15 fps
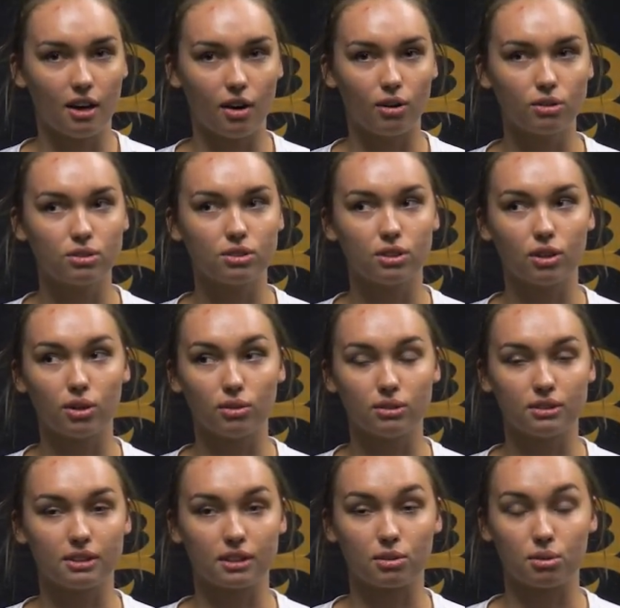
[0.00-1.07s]
Also,
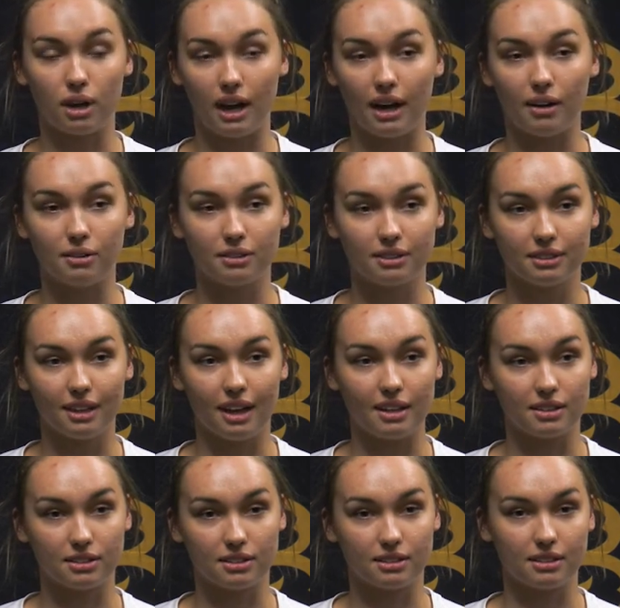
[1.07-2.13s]
the crowd,
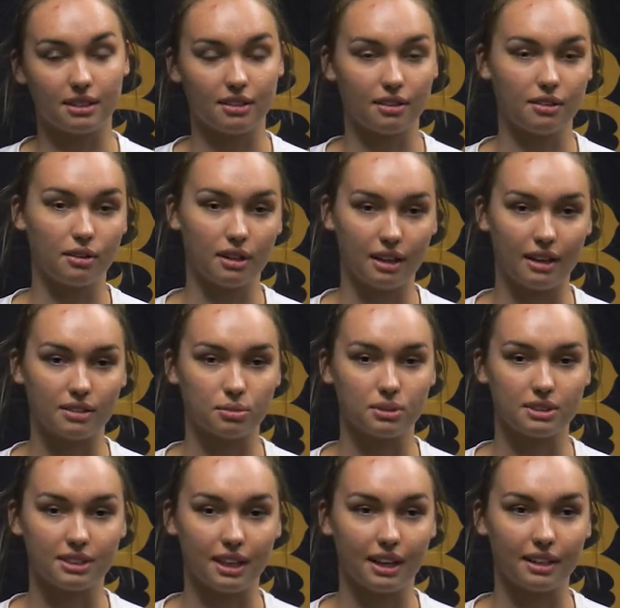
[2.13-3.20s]
as we
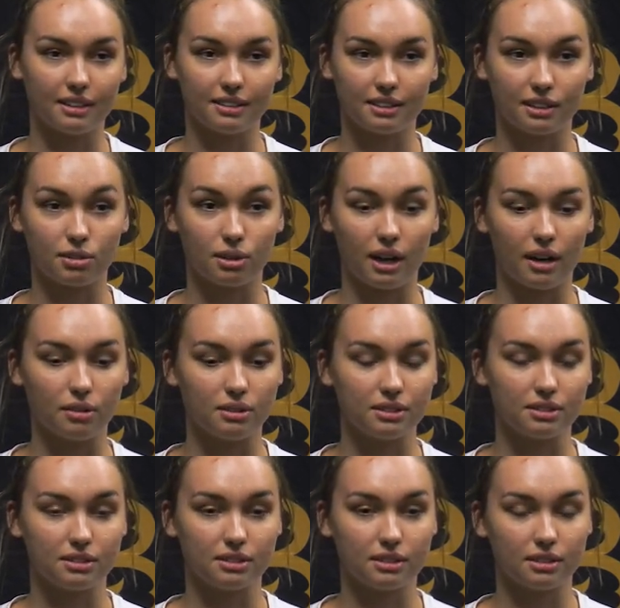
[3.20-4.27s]
said, the crowd
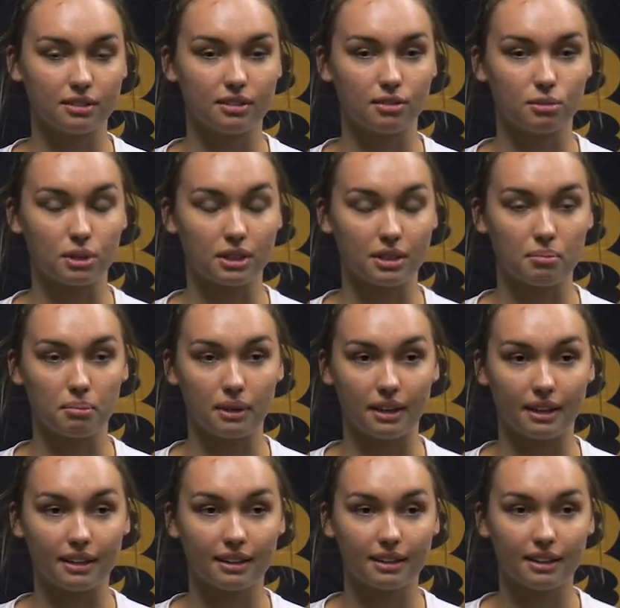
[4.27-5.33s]
is really
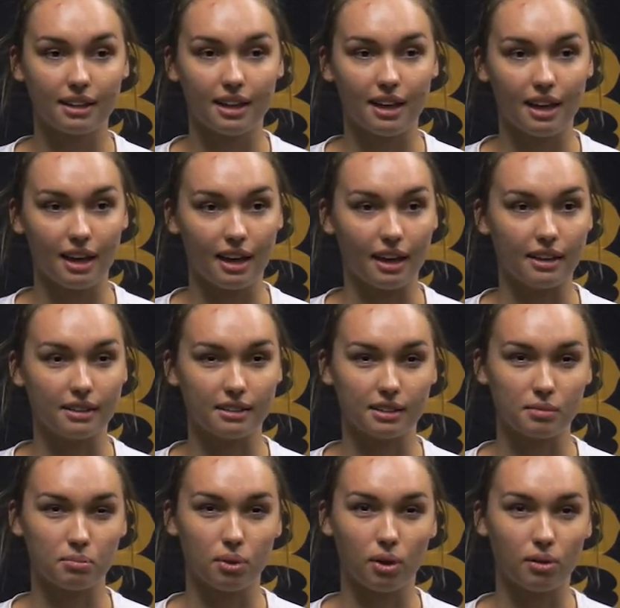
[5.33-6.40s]
big. And
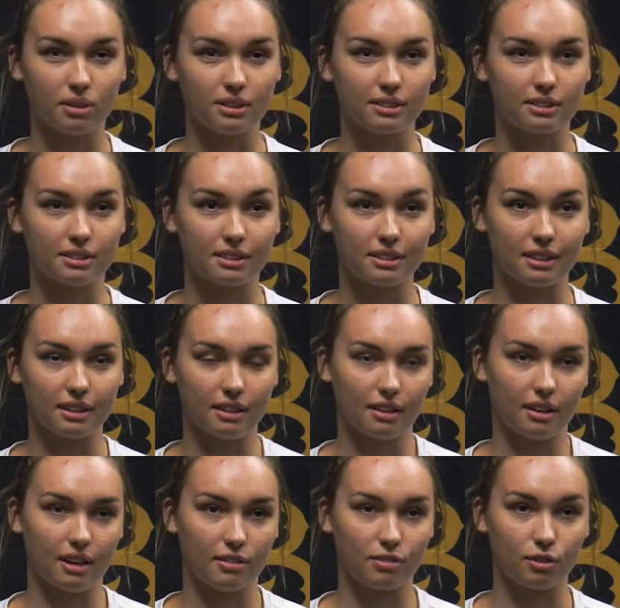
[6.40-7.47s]
in Poland,
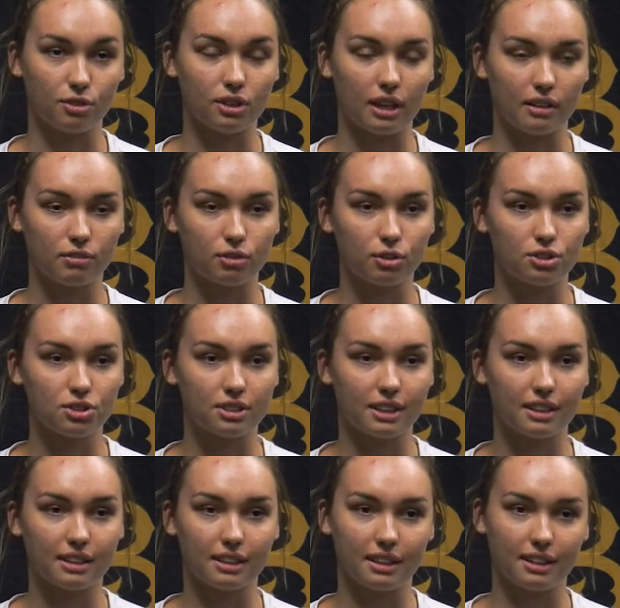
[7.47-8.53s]

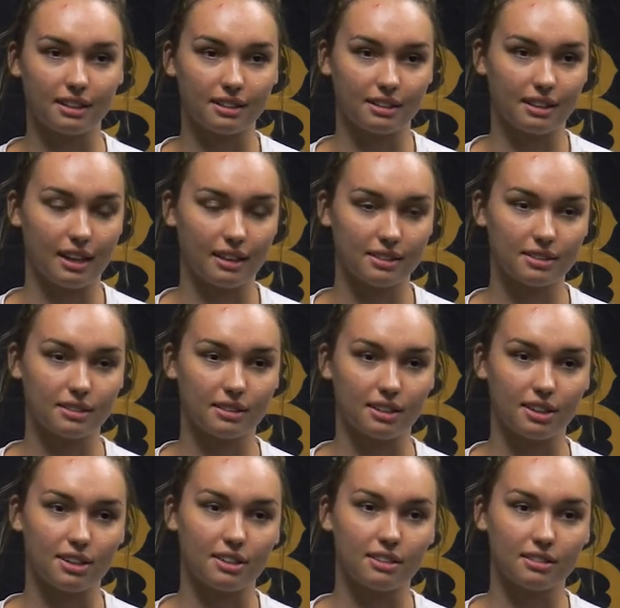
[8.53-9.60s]
unfortunately, last
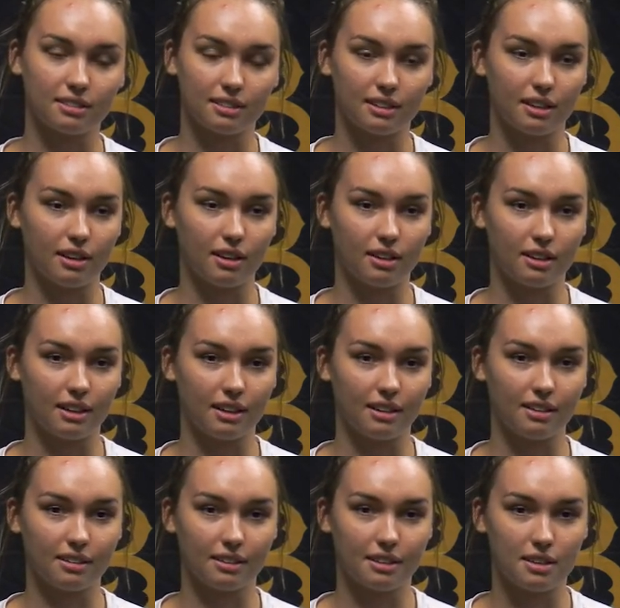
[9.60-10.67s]
year,
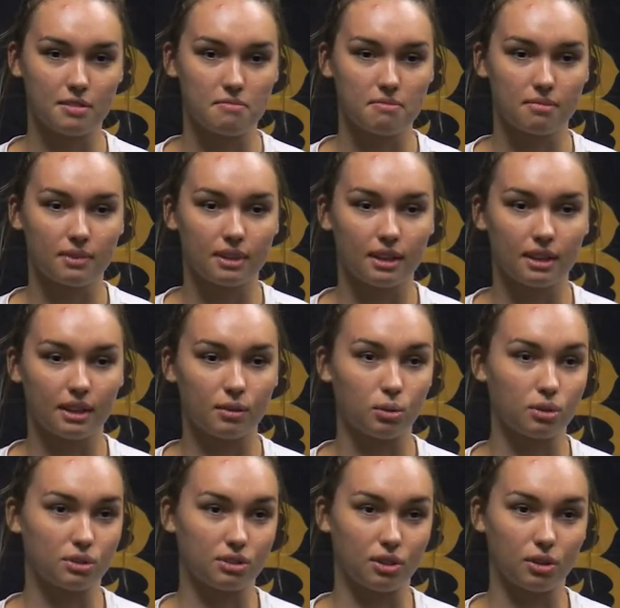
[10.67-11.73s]
it
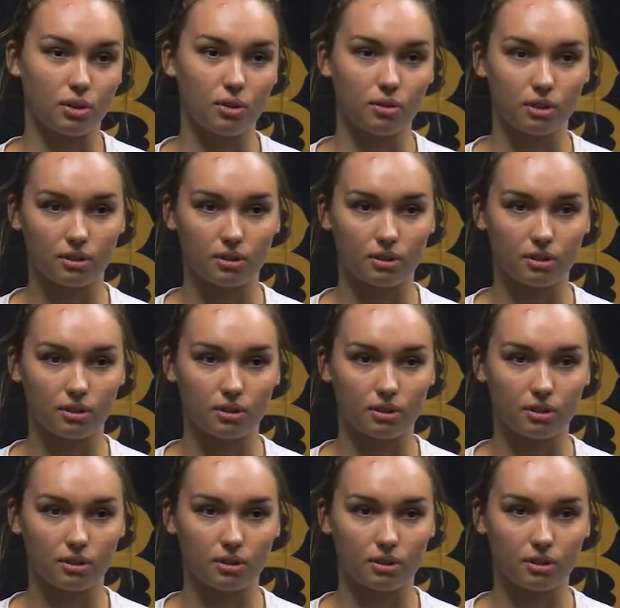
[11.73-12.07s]
was no